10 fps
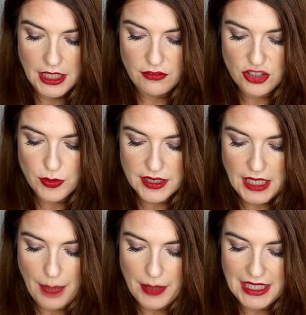Enriched with
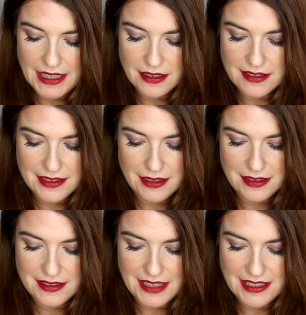camelina
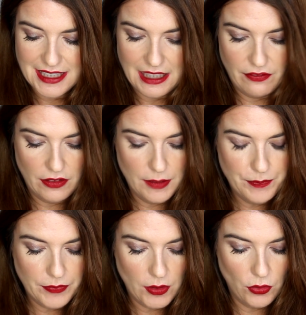
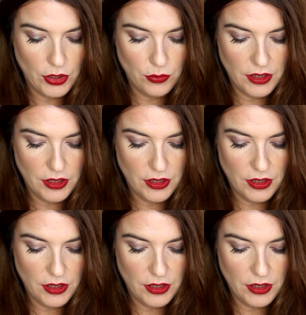sativa oil,